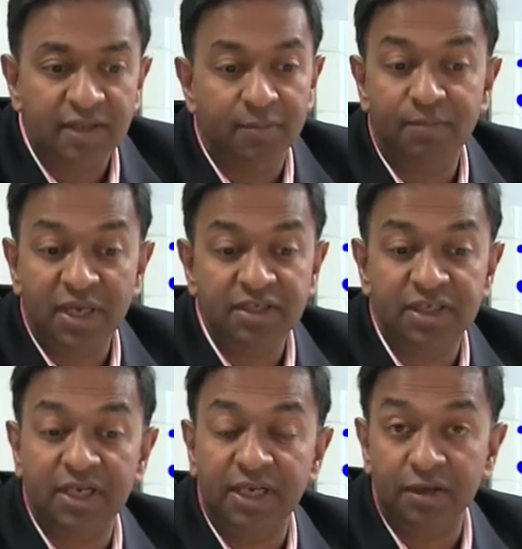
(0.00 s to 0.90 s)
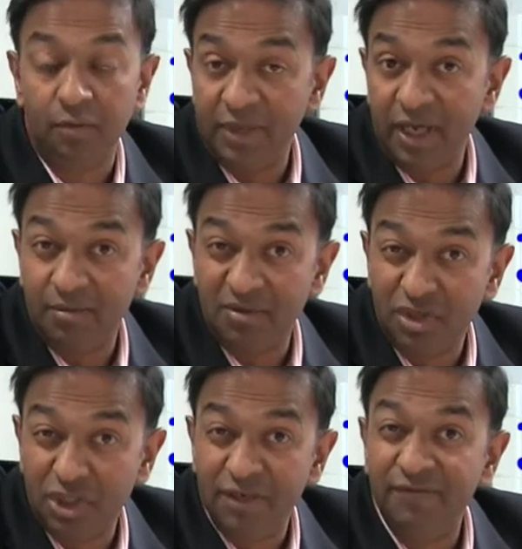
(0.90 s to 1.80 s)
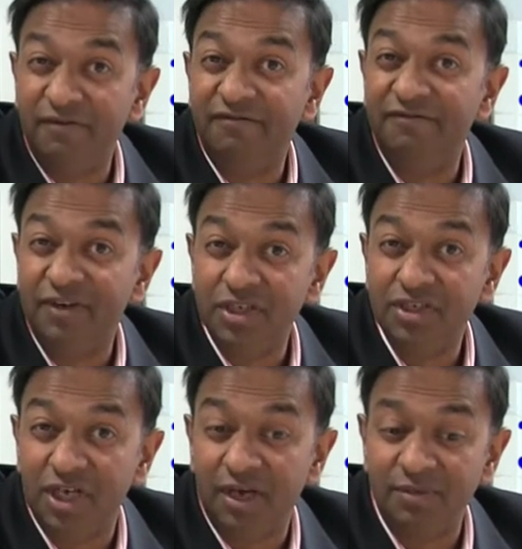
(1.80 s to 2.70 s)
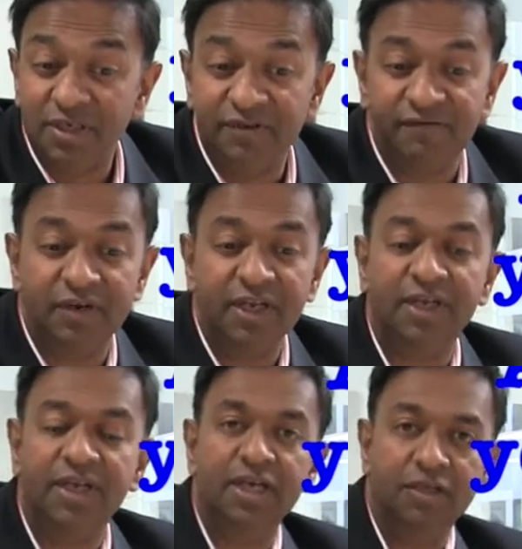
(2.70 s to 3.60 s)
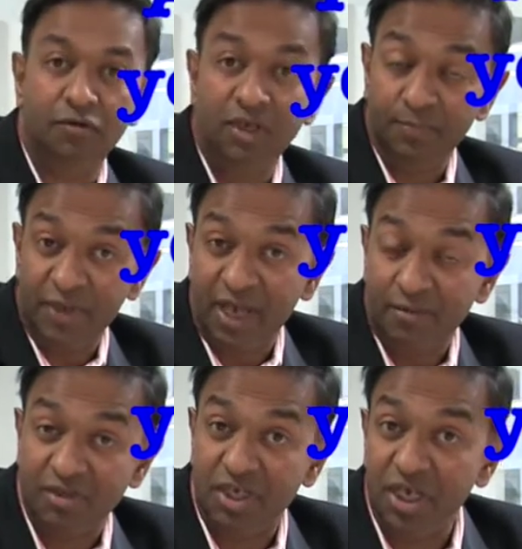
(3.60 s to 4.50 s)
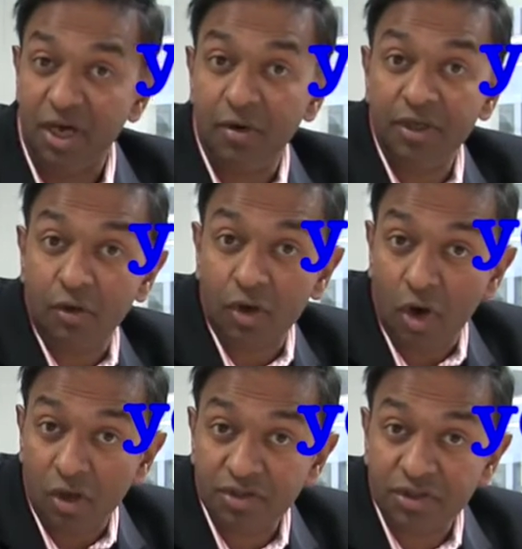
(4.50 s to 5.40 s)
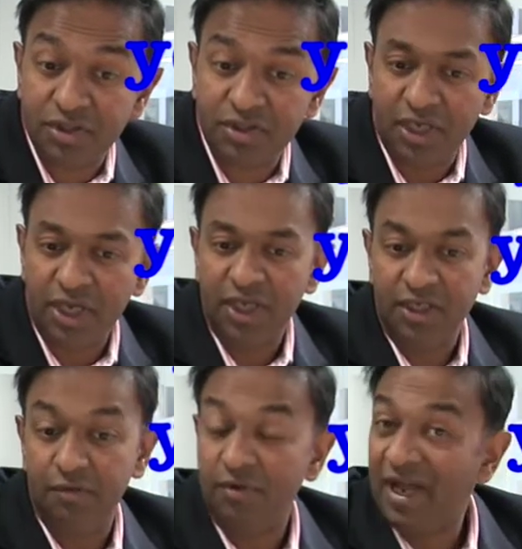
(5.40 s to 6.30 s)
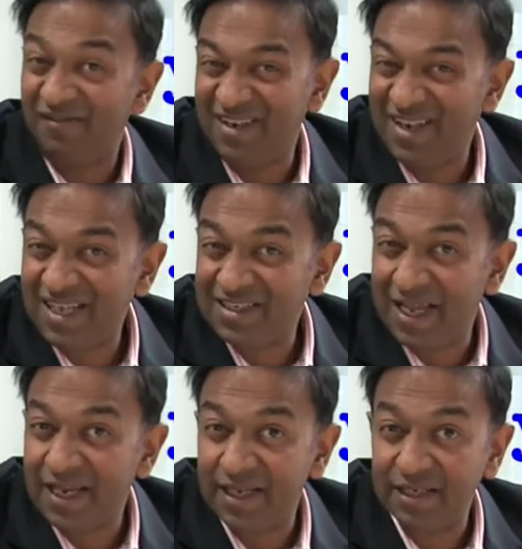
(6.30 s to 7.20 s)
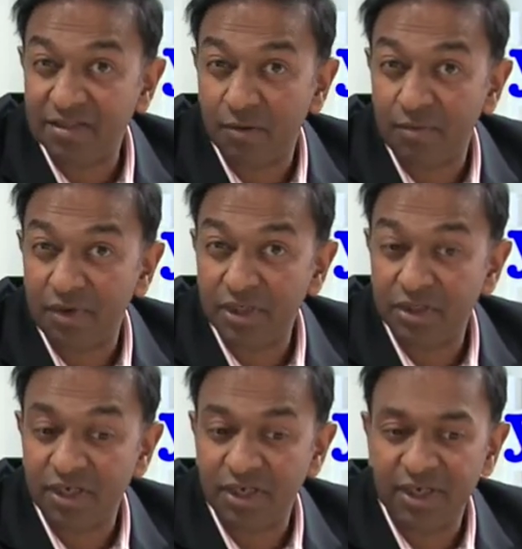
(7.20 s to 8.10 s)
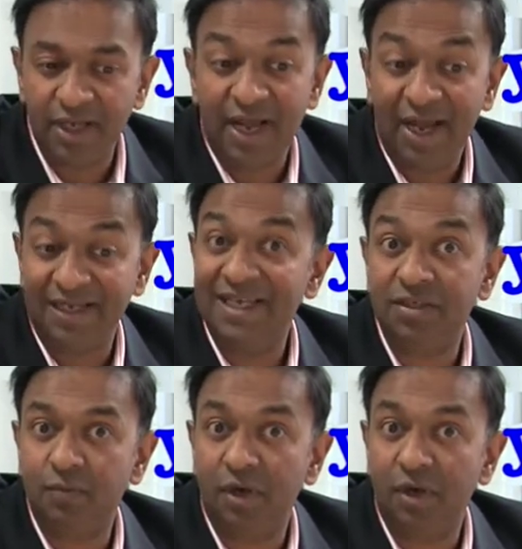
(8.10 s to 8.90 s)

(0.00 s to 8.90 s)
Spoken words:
then basically you'll be able to achieve your first time delivery. You'll be able to lower your costs. You'll have less headaches operationally. And guess